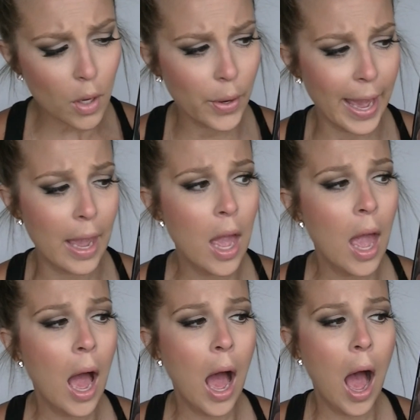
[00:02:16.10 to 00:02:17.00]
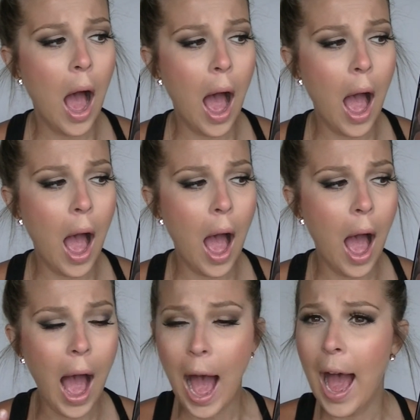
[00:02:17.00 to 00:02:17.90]
Okay,
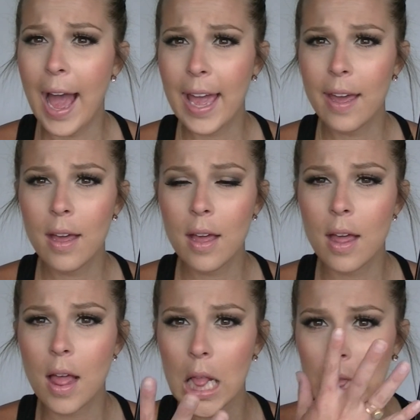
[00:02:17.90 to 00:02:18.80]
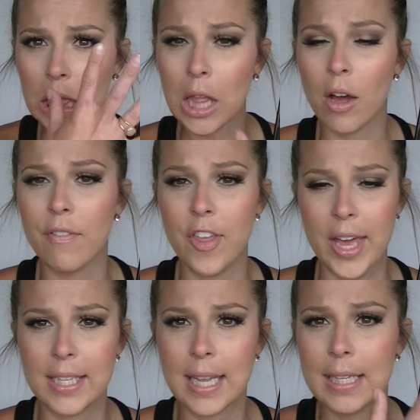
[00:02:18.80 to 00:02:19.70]
I love
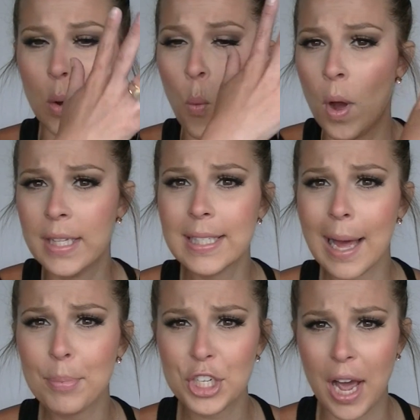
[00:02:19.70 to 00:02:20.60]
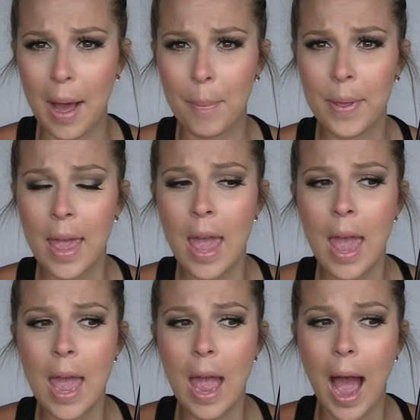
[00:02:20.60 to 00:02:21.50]
this. It's a one-stop shop.
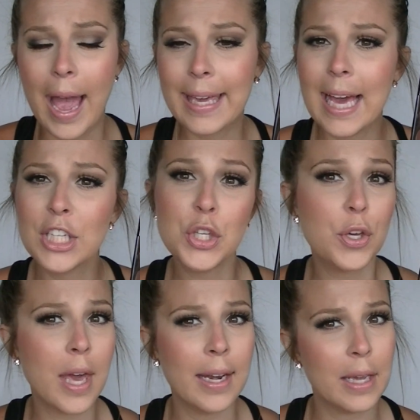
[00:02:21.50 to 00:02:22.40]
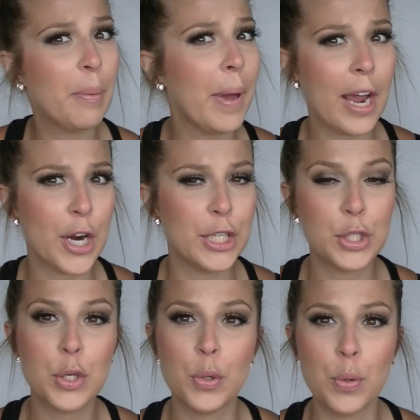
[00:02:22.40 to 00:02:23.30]
I guess you can compare it
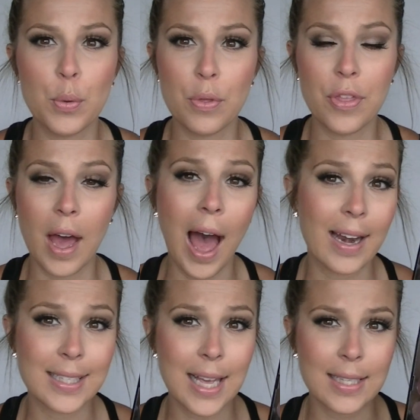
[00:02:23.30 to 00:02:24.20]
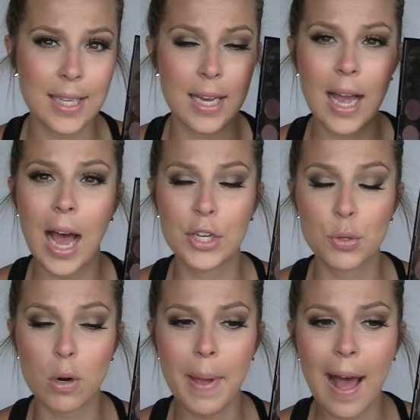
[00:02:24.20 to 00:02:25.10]
to the Anastasia
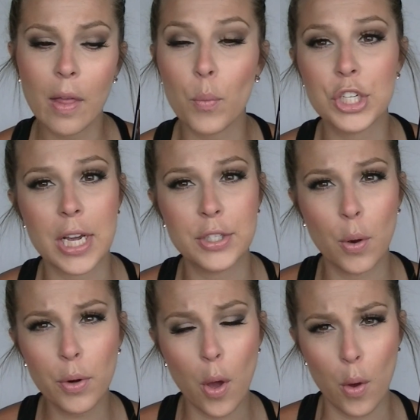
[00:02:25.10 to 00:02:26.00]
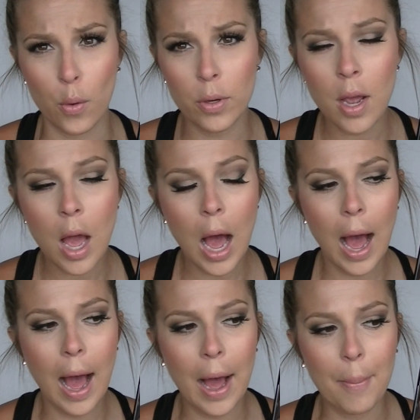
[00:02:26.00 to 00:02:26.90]
contour palette, which I don't own.
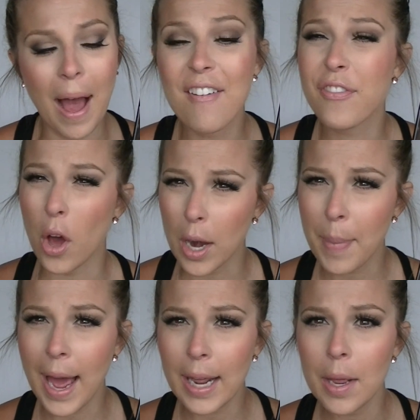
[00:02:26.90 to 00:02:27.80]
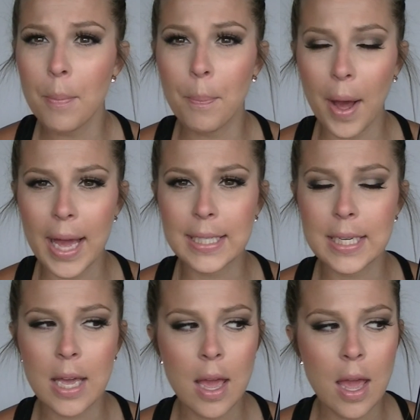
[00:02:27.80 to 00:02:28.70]
I've thought about it, but